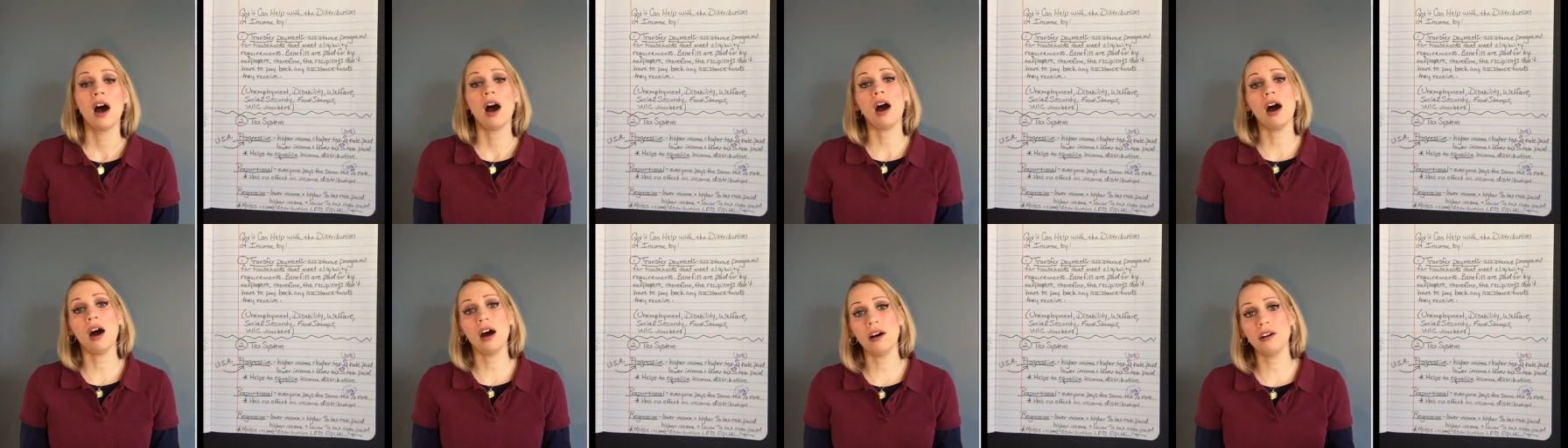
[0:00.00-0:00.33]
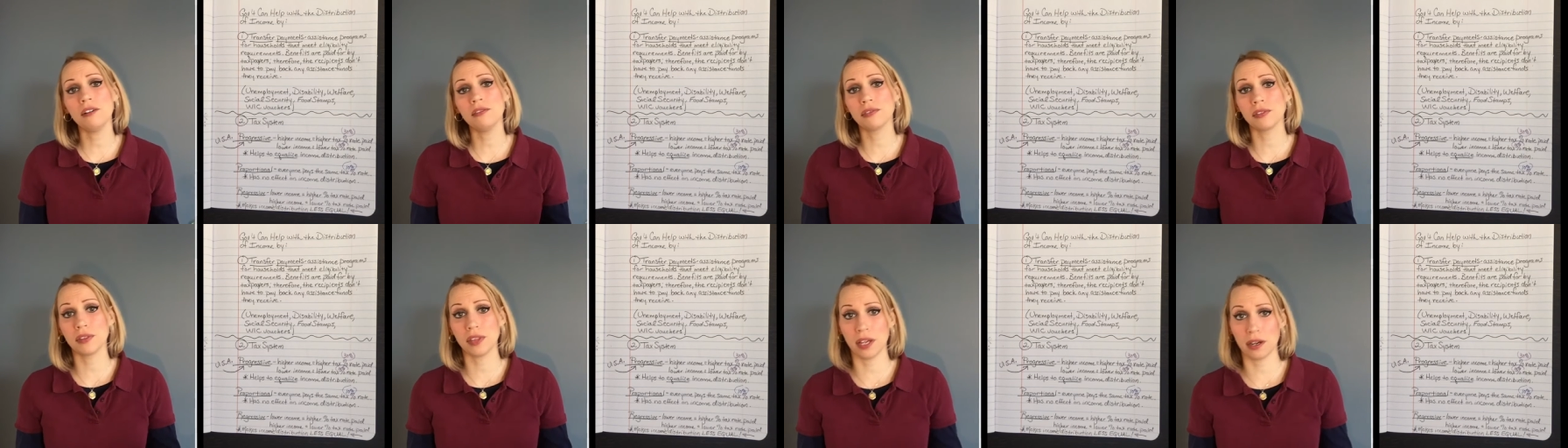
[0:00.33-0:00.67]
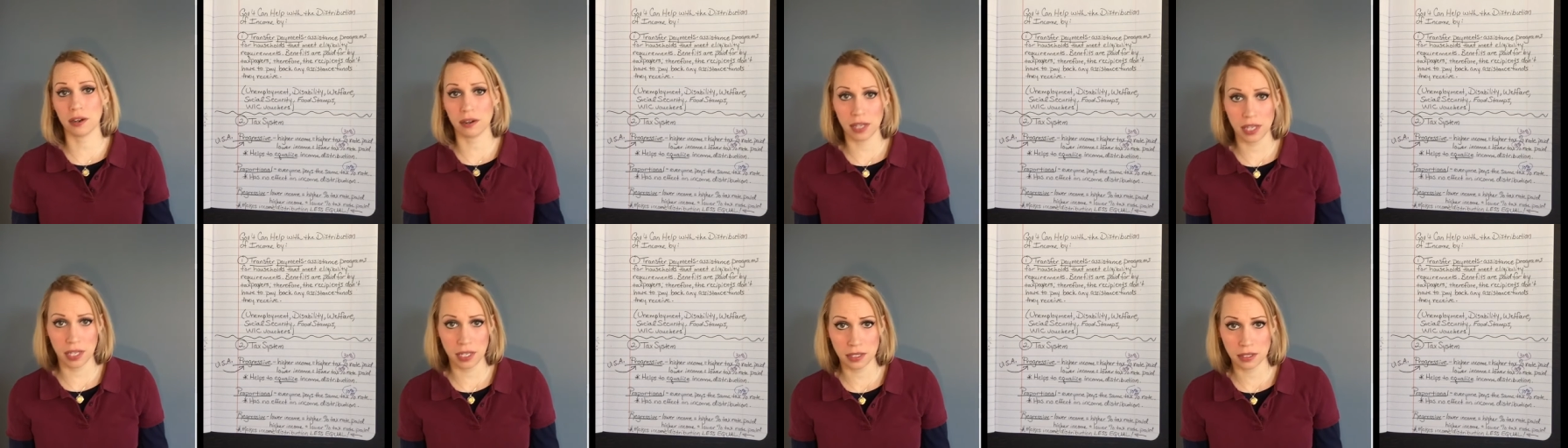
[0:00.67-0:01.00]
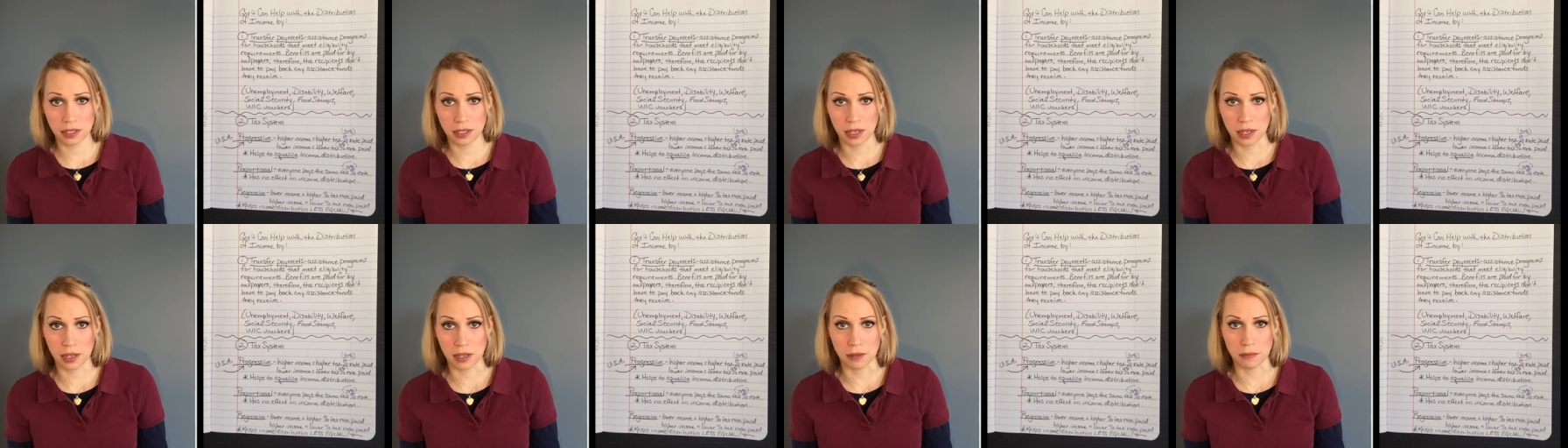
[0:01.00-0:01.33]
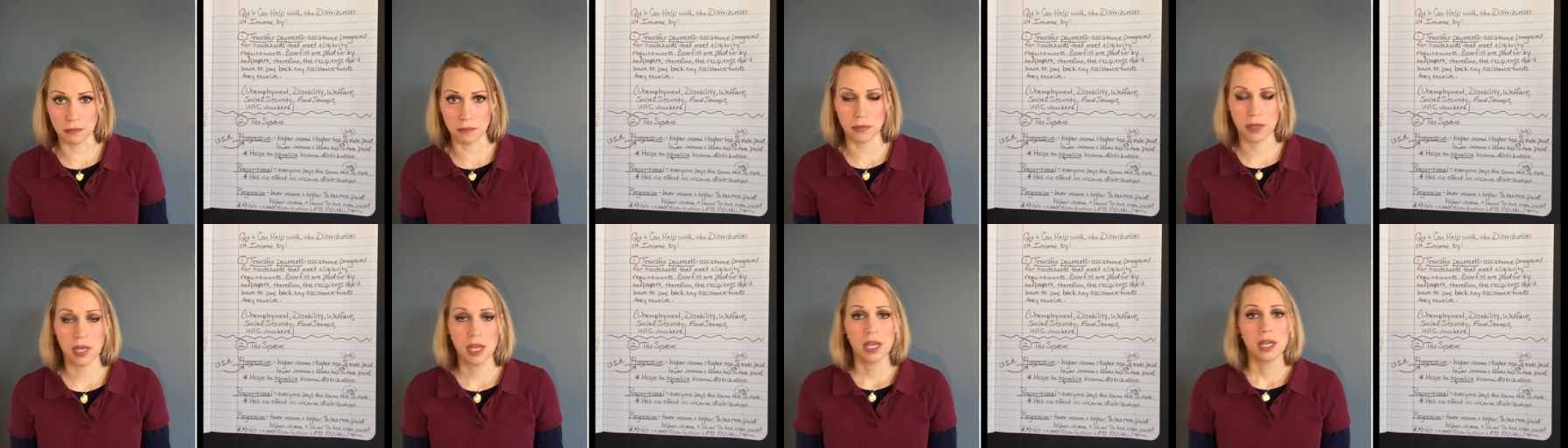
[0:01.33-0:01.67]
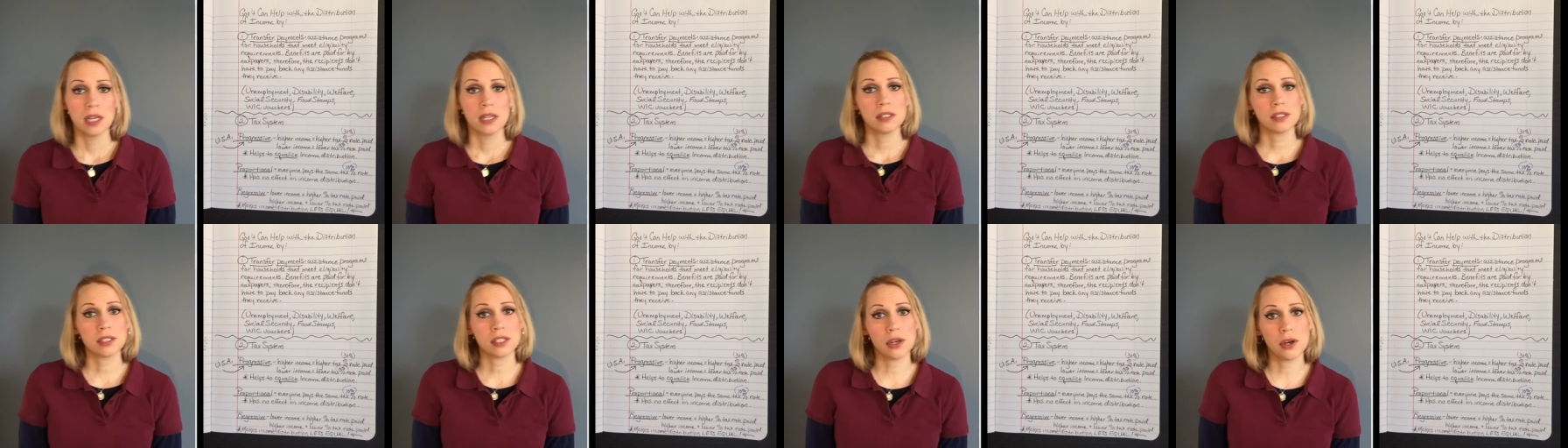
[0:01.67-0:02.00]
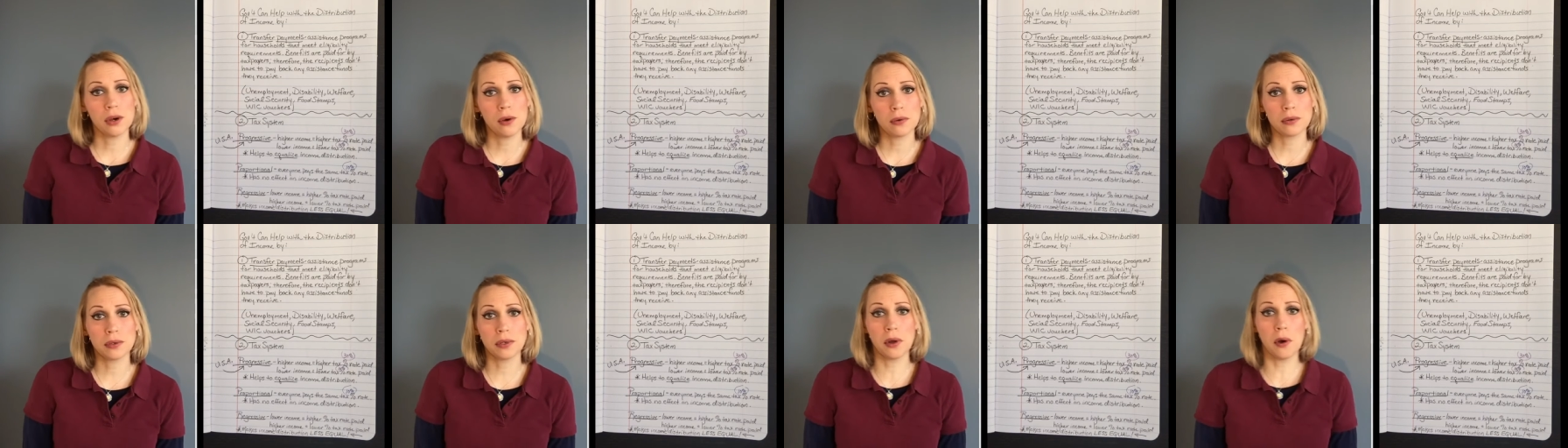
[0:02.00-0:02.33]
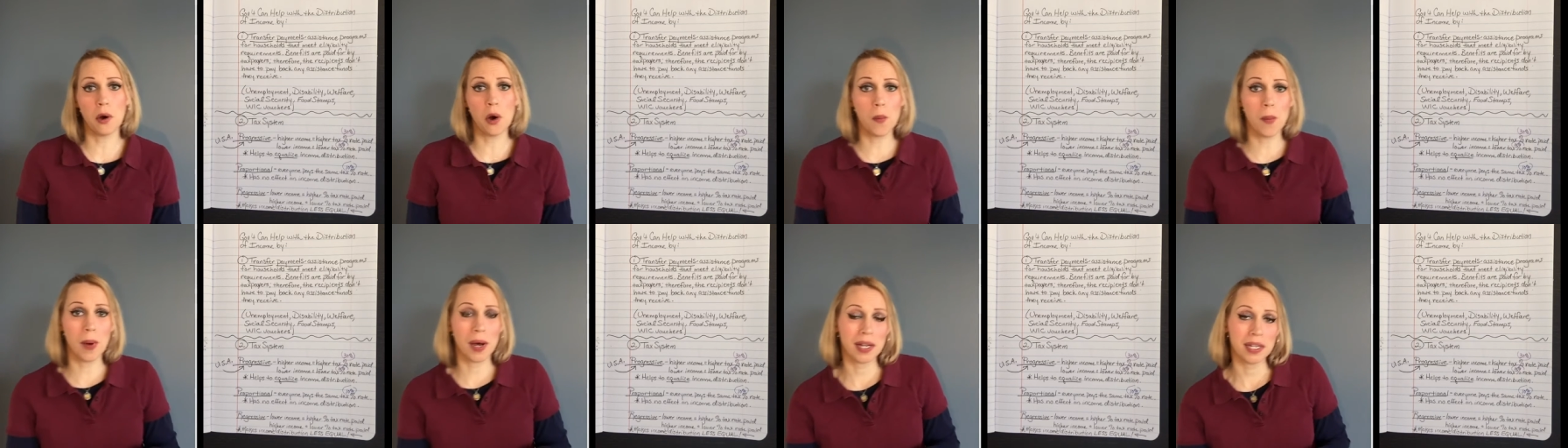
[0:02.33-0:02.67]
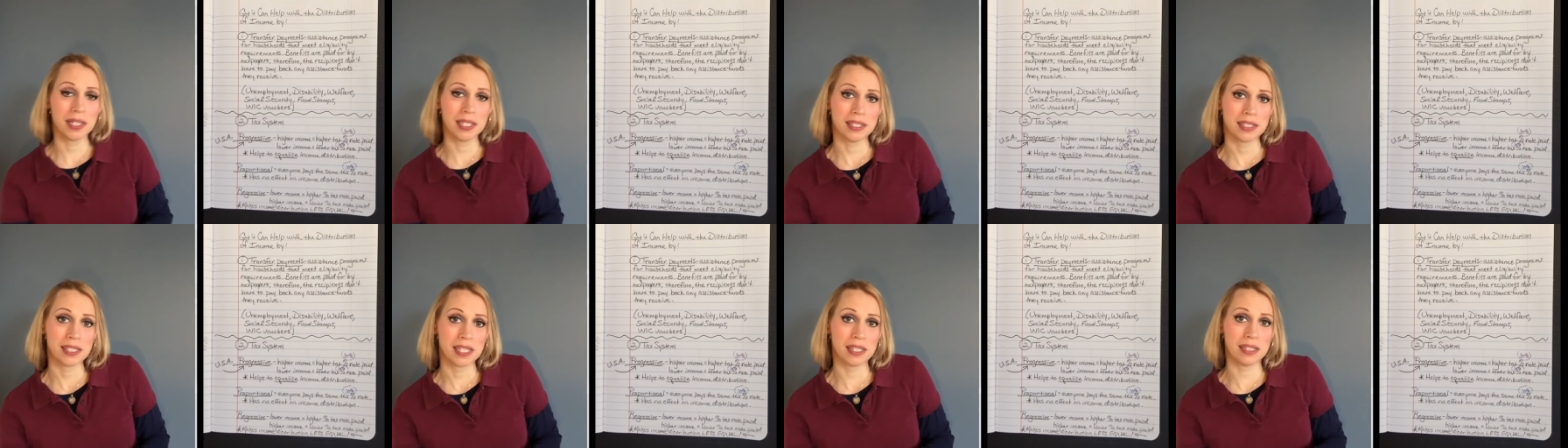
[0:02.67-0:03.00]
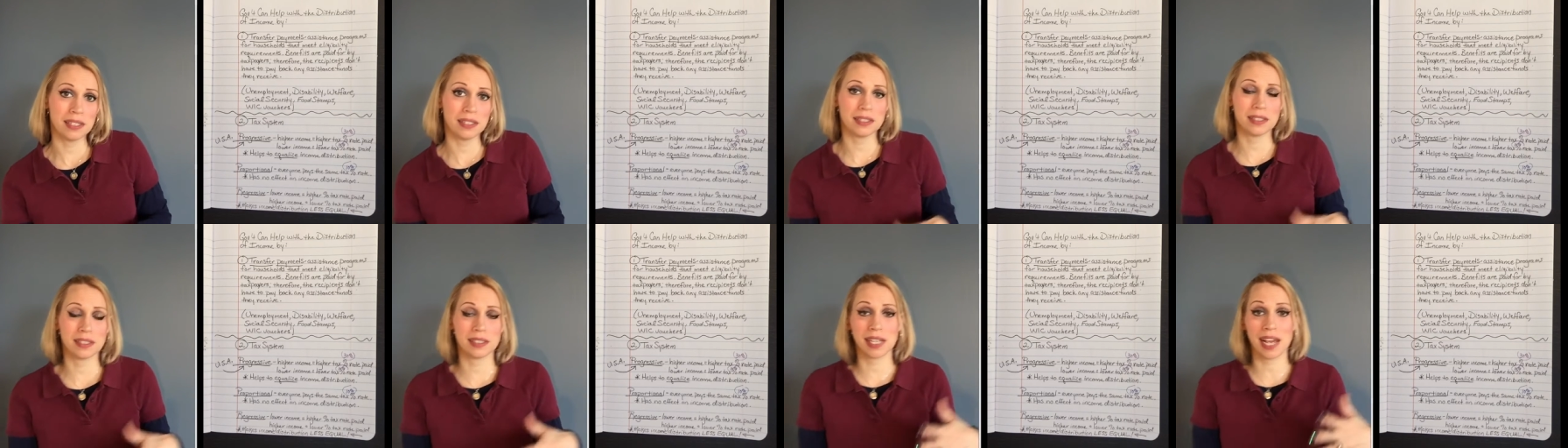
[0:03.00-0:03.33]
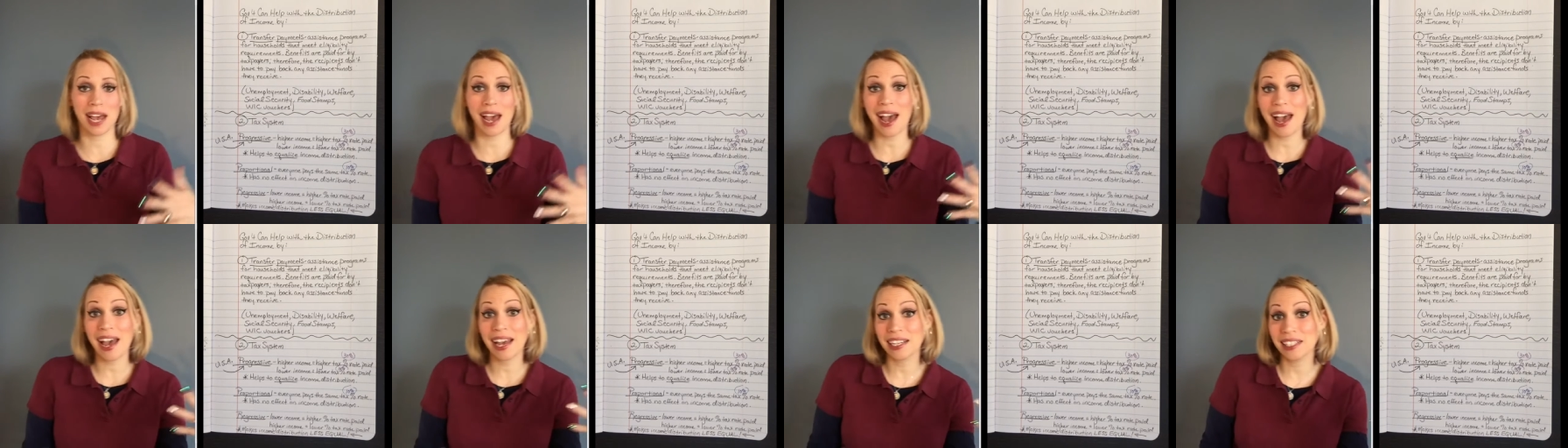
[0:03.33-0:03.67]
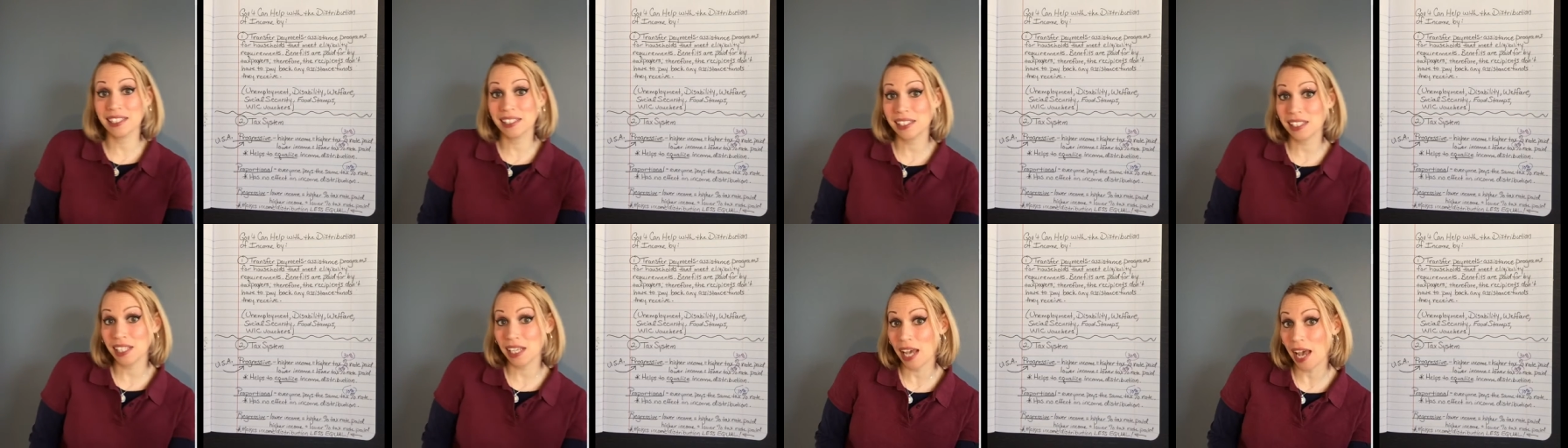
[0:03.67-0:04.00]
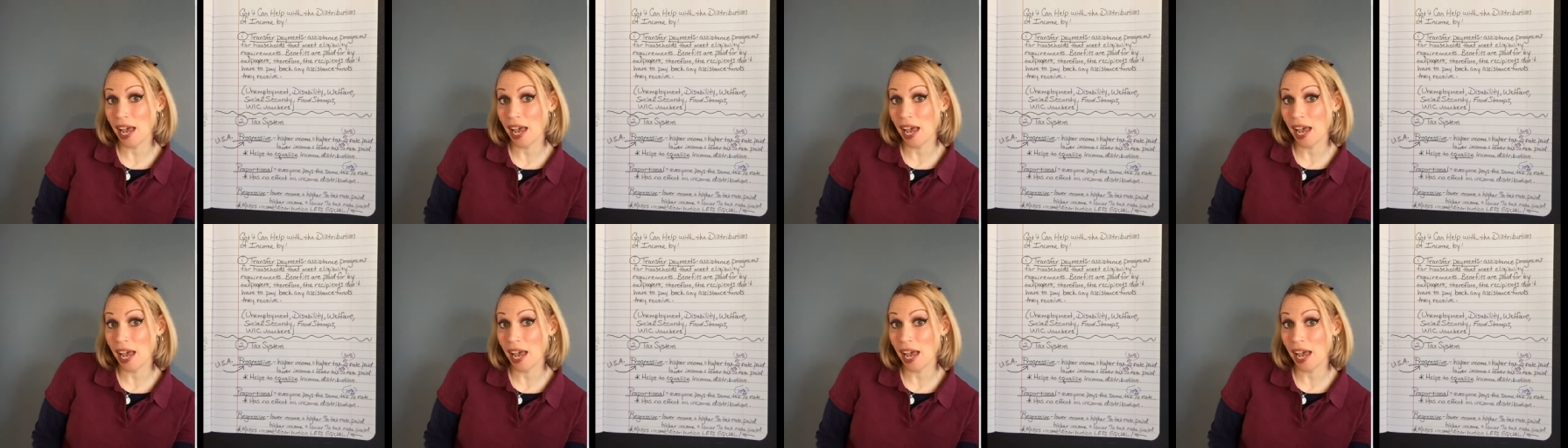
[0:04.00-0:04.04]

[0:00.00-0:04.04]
of their income. So nobody's getting taxed